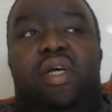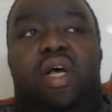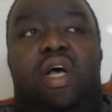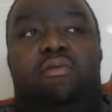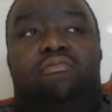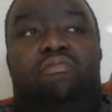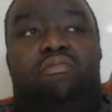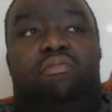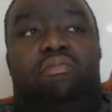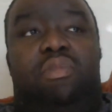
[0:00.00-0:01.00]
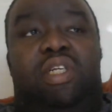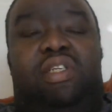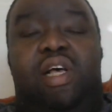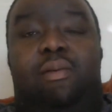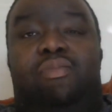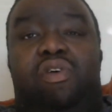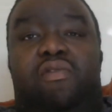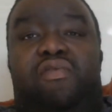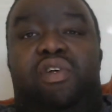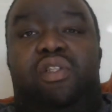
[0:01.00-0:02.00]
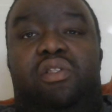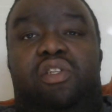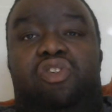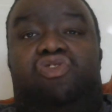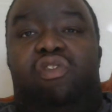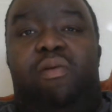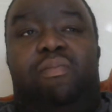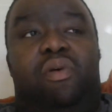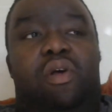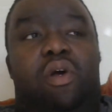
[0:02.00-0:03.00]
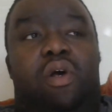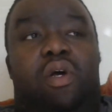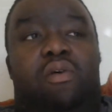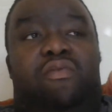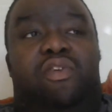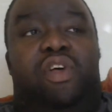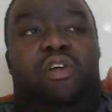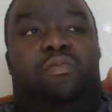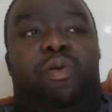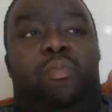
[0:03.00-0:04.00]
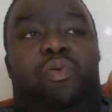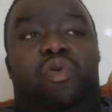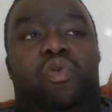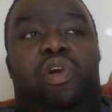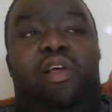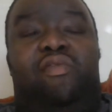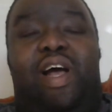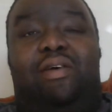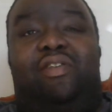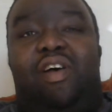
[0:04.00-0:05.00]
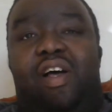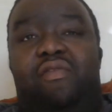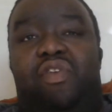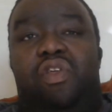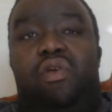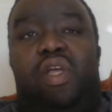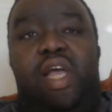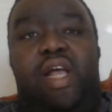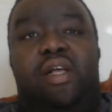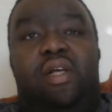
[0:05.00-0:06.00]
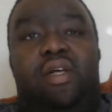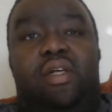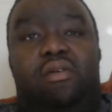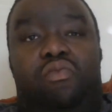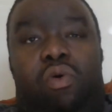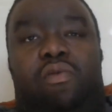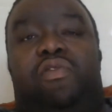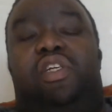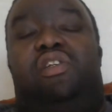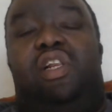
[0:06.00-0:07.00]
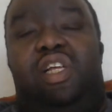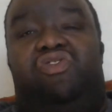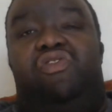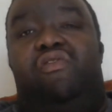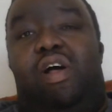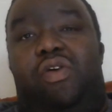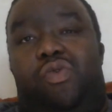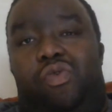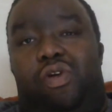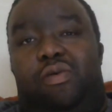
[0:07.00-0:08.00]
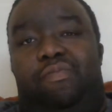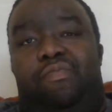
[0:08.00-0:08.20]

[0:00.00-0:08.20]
In terms of the trip, for those people who live outside of the UK, Watford is literally around the corner.